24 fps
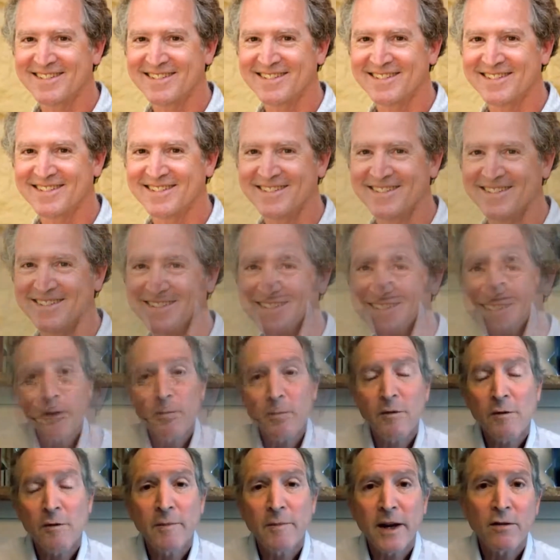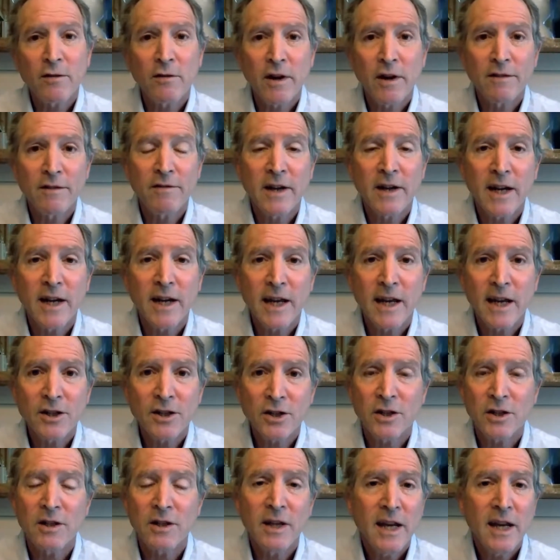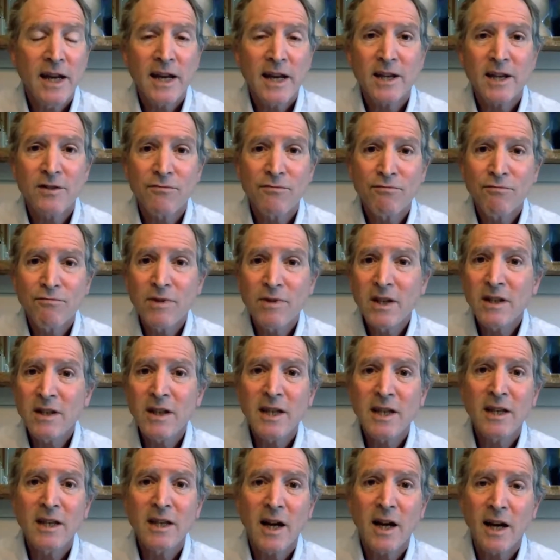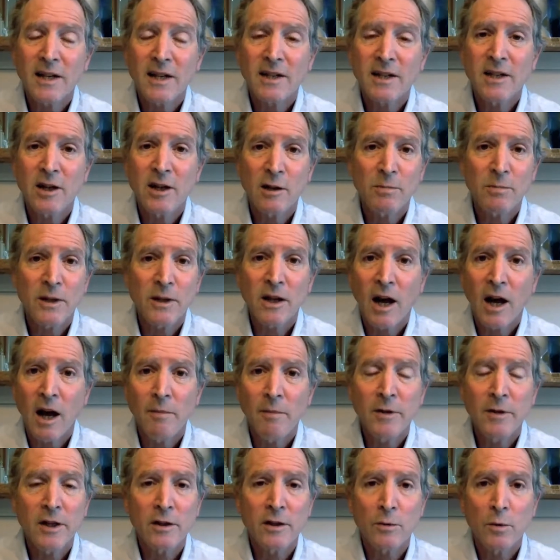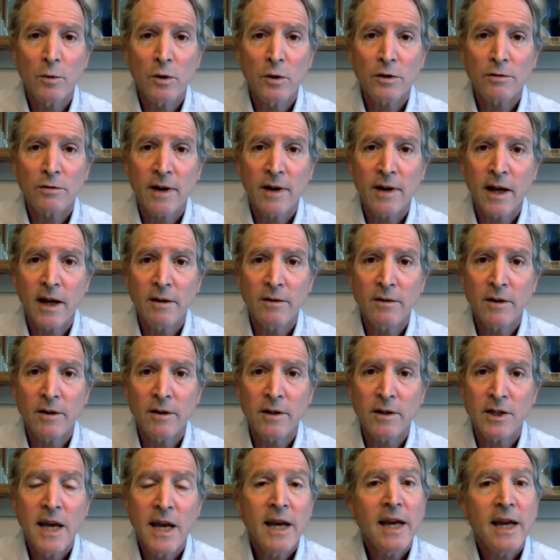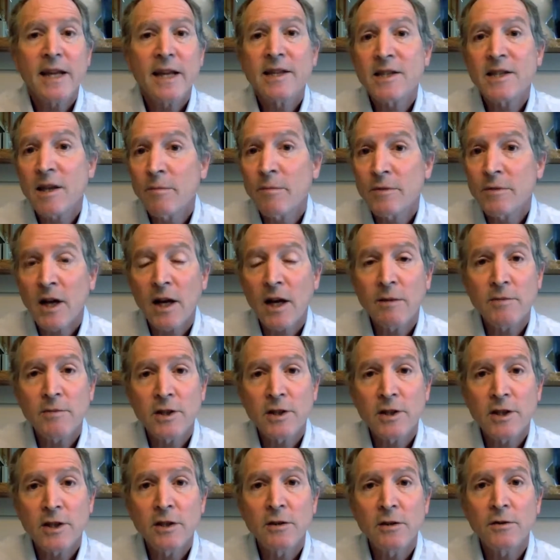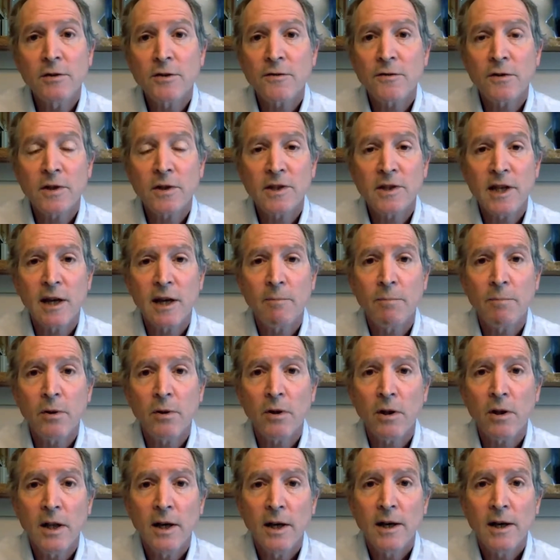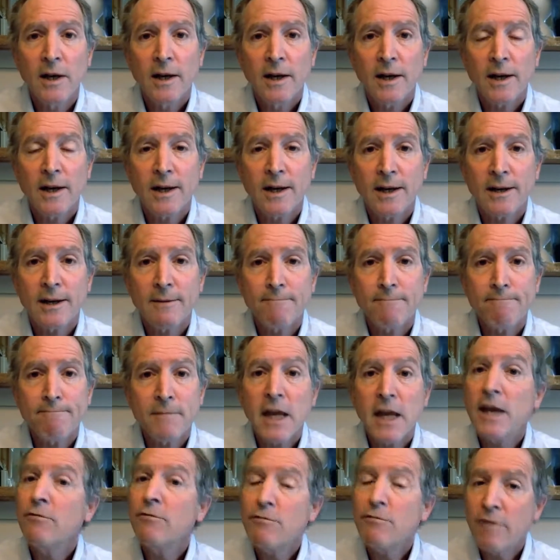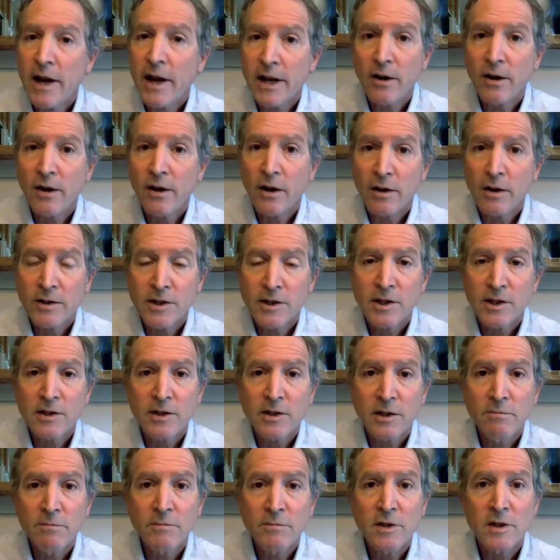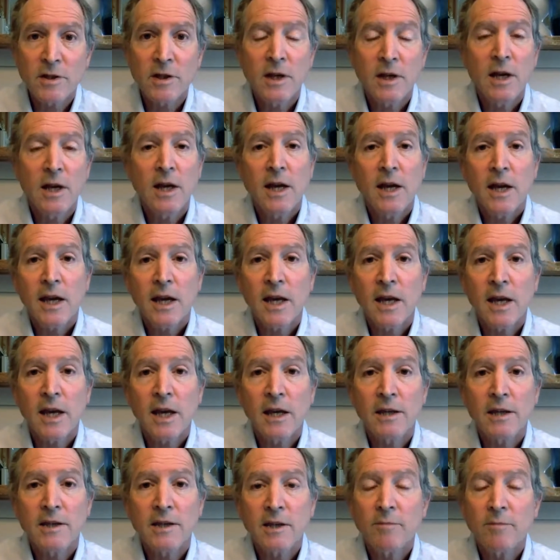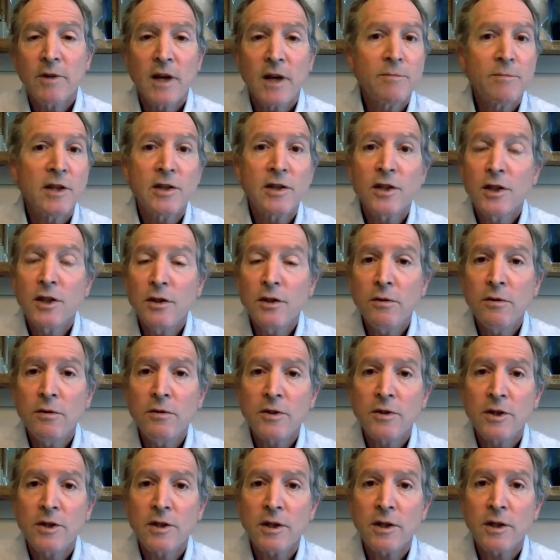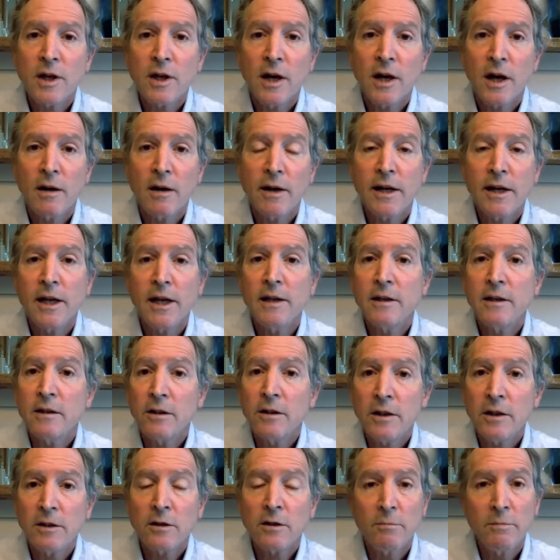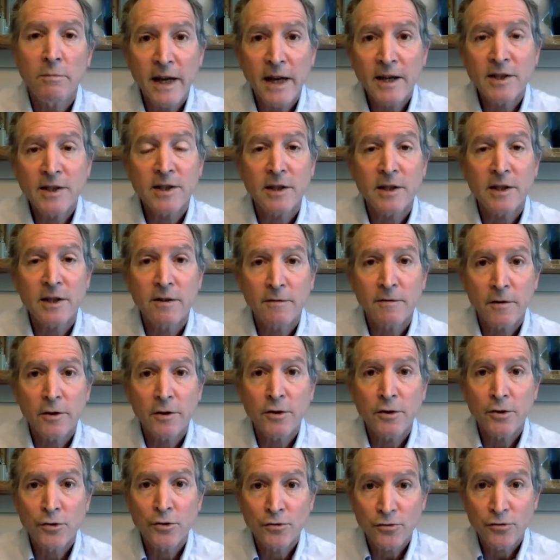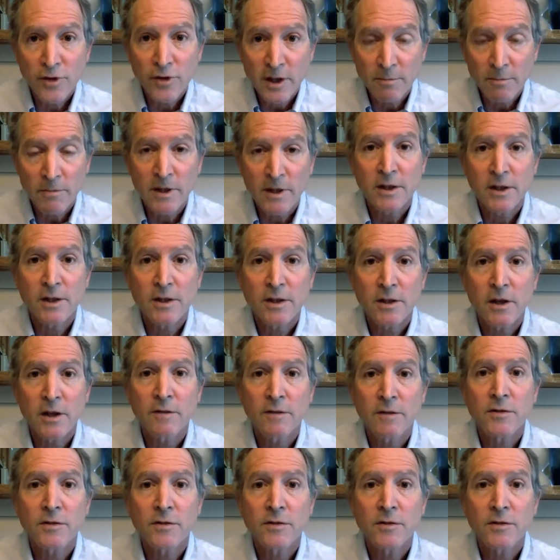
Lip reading: That form of microwave radiation is really not terribly common in the world around us. It's sometimes used, for example, in radar systems. It sometimes is used in clinical medicine for treatment of